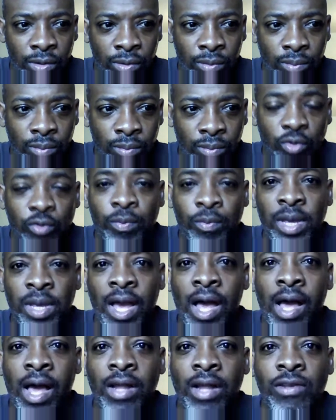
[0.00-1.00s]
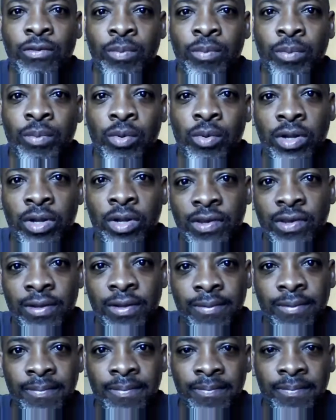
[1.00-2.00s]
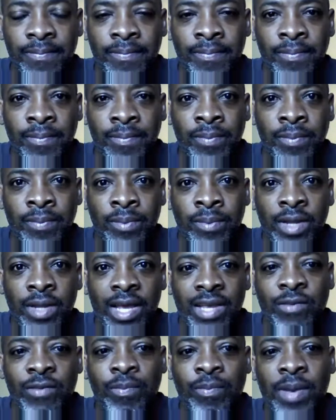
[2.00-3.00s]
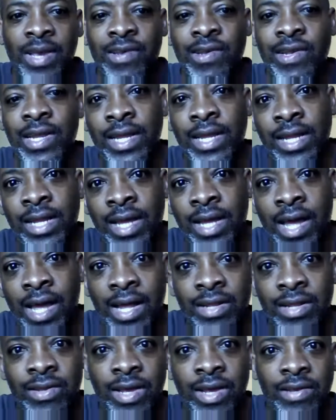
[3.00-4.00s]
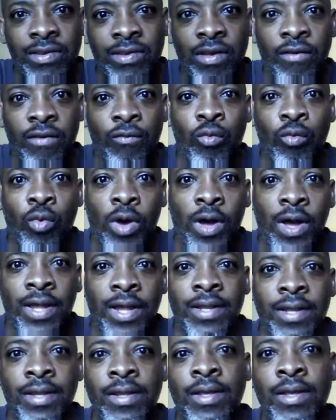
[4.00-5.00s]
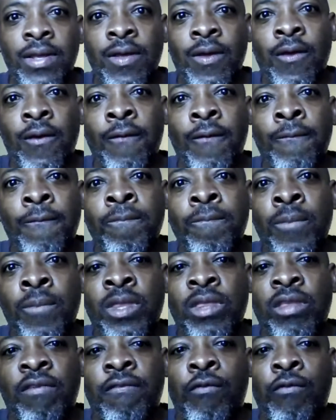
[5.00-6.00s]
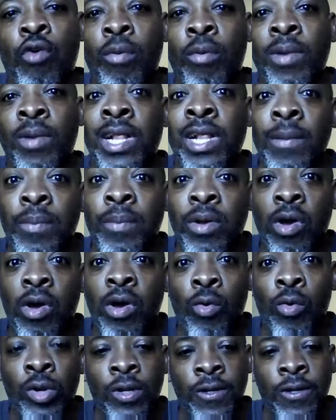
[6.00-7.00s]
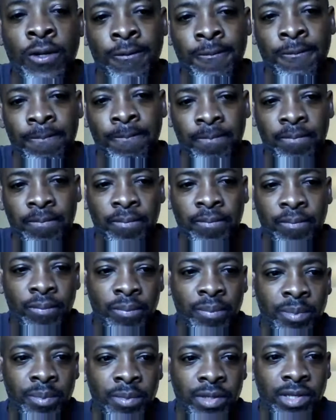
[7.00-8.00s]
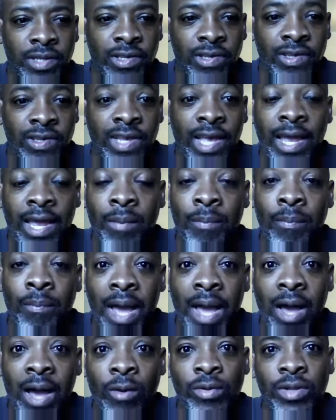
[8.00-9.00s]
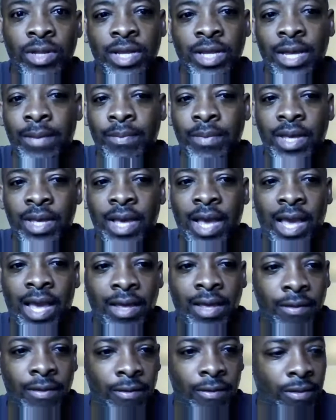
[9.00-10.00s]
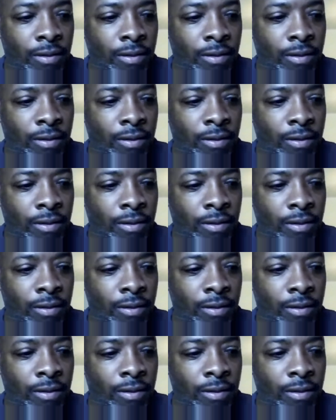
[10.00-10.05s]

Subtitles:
moves beyond sports, especially in the context of what the former Clipper owner said about the NBA.